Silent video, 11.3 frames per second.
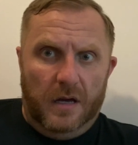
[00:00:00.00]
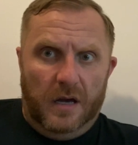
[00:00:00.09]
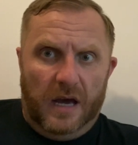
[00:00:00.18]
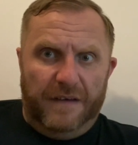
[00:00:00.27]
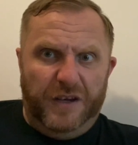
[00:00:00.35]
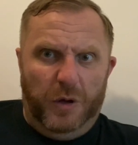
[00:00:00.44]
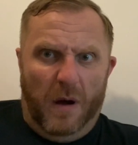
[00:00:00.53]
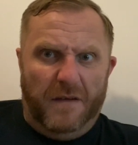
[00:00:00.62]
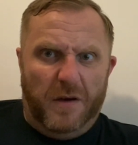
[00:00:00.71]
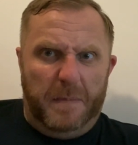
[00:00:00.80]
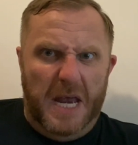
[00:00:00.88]
Have you
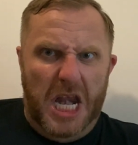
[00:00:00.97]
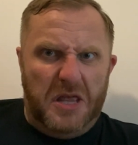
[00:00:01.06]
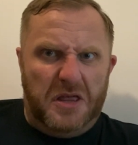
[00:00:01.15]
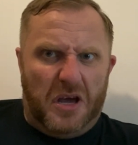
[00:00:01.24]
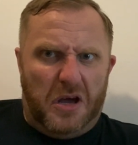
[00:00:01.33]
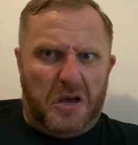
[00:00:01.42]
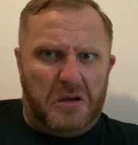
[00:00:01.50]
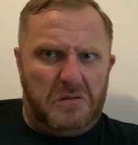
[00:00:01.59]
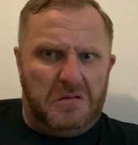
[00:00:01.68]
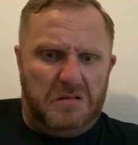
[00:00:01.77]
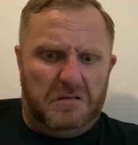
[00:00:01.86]
ever been in there?
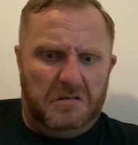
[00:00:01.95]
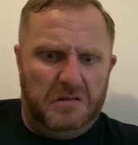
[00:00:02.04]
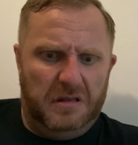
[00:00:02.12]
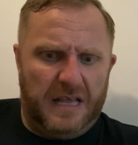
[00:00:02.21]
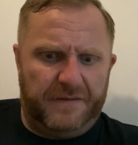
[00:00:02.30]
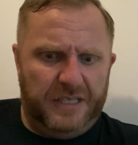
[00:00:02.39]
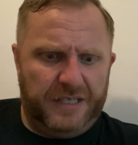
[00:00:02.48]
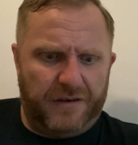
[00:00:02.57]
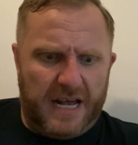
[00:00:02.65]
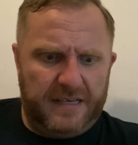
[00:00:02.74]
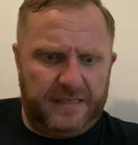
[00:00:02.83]

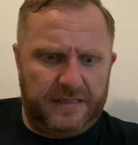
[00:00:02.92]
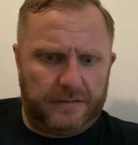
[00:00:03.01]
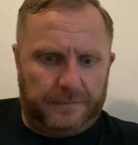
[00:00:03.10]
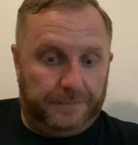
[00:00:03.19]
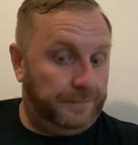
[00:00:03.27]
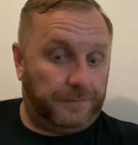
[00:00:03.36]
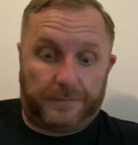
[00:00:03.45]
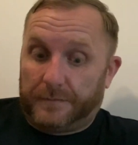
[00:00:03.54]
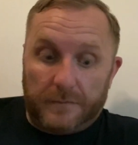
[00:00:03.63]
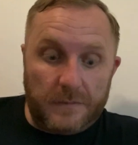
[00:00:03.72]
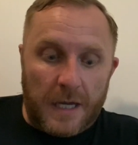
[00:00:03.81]
Lavender asked.
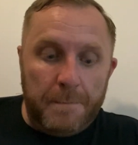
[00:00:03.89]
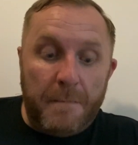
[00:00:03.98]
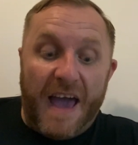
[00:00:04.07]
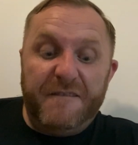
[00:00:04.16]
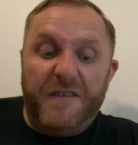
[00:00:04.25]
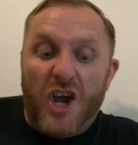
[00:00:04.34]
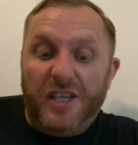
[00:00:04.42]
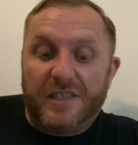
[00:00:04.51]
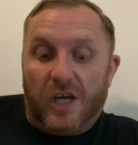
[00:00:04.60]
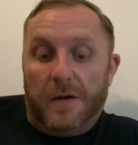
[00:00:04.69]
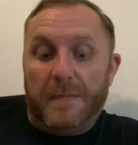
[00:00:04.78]
My
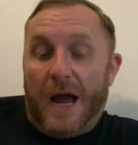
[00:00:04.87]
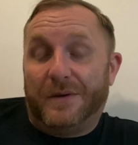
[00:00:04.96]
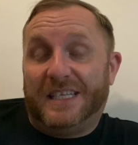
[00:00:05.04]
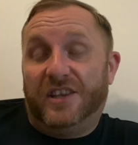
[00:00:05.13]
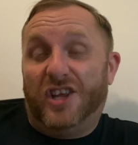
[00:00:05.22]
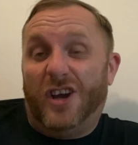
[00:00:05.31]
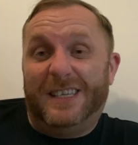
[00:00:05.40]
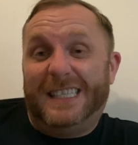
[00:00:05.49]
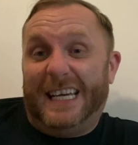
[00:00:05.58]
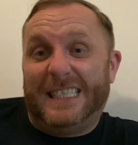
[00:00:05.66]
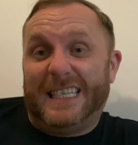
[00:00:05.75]
first term, I was in there
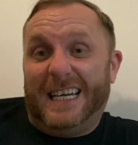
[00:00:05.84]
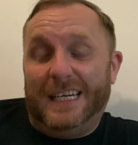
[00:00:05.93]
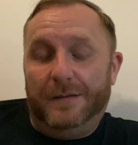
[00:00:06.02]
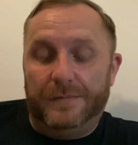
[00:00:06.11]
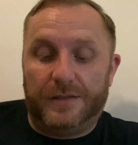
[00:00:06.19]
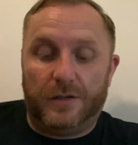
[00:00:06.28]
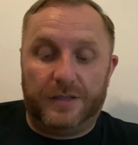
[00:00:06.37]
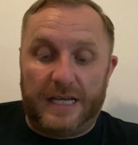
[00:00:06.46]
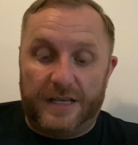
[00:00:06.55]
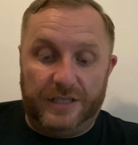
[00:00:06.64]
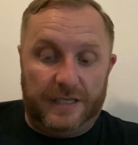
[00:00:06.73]
6 times,
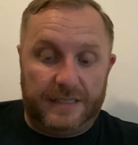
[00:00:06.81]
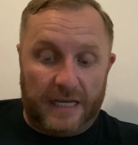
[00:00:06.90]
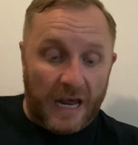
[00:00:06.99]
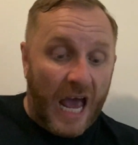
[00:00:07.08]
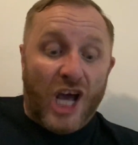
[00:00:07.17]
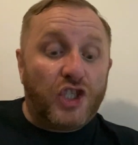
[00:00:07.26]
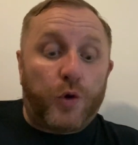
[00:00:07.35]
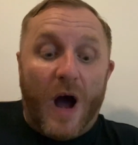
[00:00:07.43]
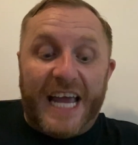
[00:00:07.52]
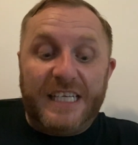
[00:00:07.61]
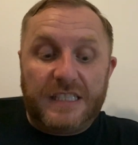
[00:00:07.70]
Hortensia said.
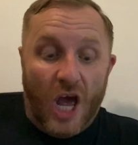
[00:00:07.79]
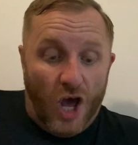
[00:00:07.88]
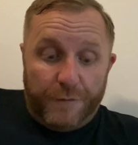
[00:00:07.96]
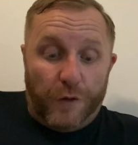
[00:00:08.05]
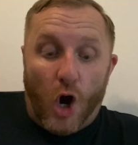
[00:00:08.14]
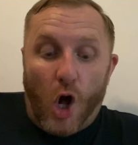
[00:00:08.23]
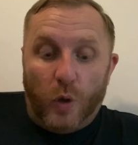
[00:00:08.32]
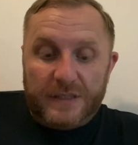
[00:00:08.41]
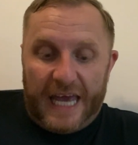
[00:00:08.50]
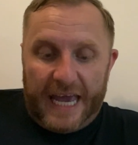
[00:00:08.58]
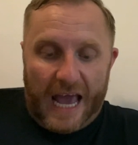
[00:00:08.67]
Twice for a whole
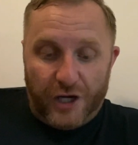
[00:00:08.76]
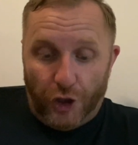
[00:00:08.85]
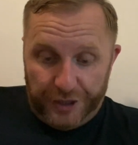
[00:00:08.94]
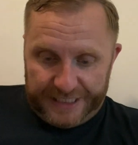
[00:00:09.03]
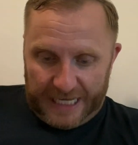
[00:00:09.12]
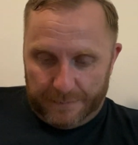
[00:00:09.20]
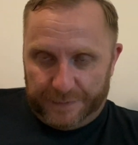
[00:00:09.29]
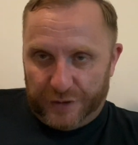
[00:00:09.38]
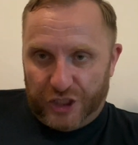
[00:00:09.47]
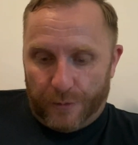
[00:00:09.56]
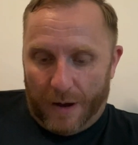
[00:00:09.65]
day and other times for
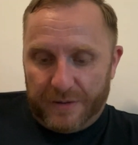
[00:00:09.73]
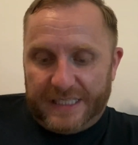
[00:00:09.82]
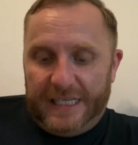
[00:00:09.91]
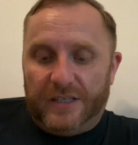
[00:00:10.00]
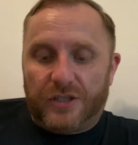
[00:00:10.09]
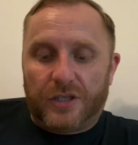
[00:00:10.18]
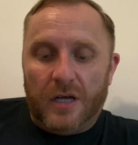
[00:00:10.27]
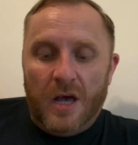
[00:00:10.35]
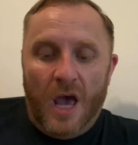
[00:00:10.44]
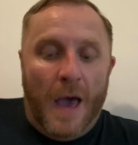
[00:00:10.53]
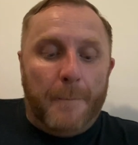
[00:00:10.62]
2 hours each.
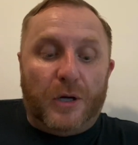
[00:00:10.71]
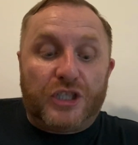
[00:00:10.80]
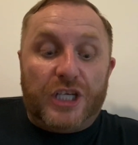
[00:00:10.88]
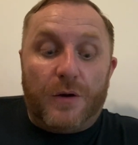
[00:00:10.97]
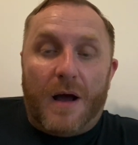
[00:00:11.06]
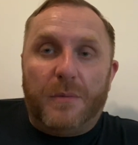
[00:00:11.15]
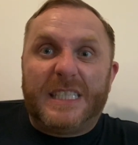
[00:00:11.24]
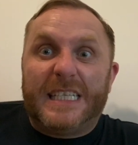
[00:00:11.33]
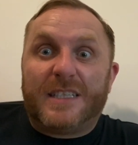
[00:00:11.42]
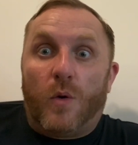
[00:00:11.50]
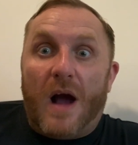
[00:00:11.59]
But 2 hours
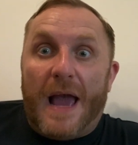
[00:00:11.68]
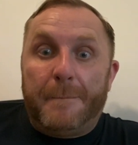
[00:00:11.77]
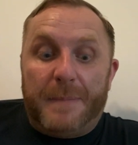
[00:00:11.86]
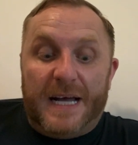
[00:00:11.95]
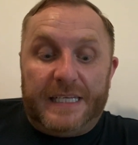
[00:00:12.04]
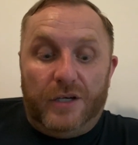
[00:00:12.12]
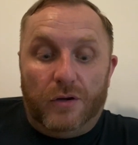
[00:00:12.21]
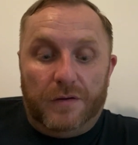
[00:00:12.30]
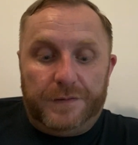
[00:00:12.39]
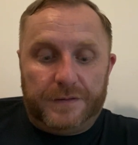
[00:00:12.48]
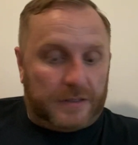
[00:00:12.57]
is quite bad
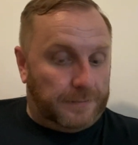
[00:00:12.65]
enough.